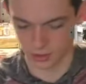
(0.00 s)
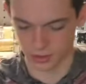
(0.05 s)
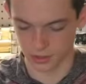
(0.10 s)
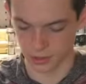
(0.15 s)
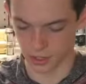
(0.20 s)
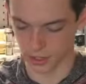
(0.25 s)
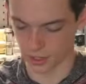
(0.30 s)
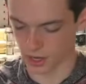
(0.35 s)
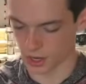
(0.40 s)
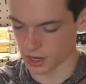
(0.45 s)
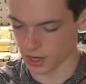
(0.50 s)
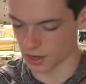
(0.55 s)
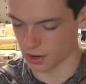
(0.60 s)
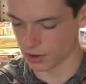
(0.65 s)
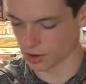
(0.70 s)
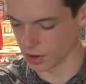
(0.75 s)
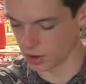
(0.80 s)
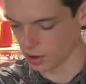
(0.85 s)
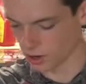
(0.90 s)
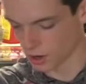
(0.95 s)
Set that
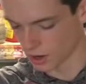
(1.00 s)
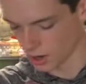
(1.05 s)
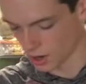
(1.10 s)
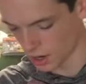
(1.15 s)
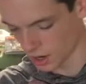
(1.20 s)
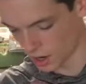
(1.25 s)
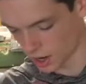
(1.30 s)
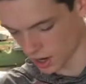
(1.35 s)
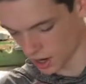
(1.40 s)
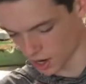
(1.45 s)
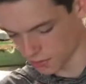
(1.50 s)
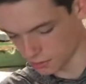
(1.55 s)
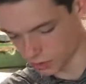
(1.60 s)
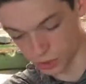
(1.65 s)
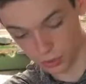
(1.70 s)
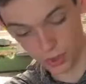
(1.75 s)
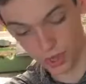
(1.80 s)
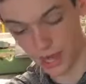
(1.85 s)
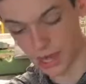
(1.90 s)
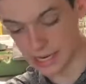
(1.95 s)
down there.
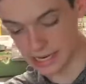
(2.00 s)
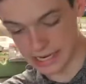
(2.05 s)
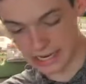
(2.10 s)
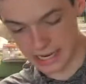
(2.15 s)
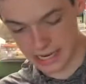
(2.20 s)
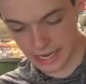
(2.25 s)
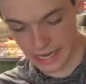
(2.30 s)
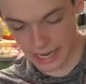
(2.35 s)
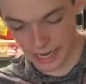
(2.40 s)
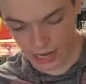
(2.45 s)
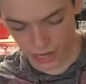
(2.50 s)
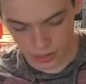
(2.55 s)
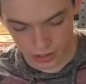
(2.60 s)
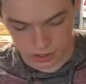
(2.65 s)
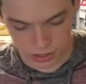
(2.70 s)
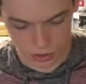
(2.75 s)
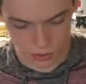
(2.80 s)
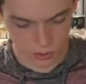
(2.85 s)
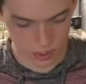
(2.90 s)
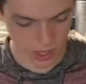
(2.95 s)
So we got
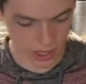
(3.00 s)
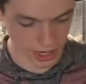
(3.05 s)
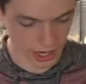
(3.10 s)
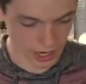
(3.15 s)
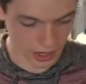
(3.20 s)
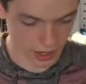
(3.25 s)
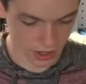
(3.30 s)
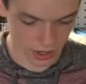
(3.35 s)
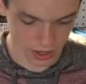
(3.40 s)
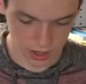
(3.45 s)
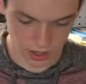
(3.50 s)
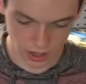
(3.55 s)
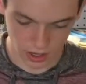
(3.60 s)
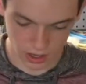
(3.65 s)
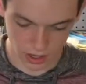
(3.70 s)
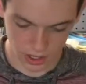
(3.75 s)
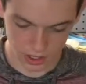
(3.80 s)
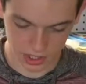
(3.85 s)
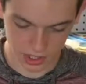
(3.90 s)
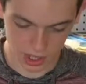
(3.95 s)
decals. We got
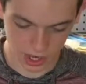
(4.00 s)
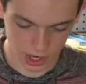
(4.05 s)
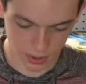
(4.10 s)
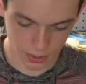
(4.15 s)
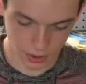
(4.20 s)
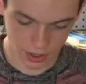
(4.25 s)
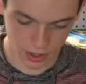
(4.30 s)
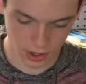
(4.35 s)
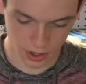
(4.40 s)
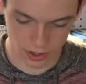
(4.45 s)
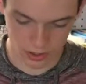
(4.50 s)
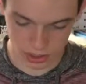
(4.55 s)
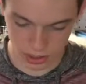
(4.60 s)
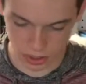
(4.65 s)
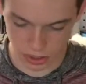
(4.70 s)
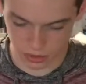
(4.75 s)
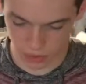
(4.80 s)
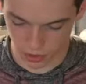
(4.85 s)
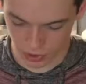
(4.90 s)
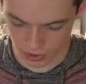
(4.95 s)
on top here,
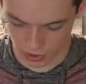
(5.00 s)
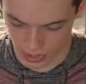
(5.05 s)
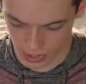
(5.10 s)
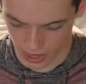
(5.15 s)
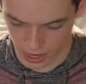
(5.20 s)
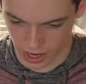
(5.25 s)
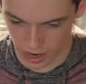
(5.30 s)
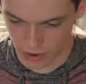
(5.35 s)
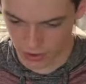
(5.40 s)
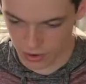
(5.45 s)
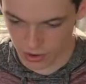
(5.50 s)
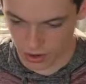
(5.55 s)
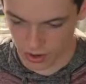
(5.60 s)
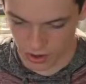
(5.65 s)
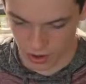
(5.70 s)
just pulling out.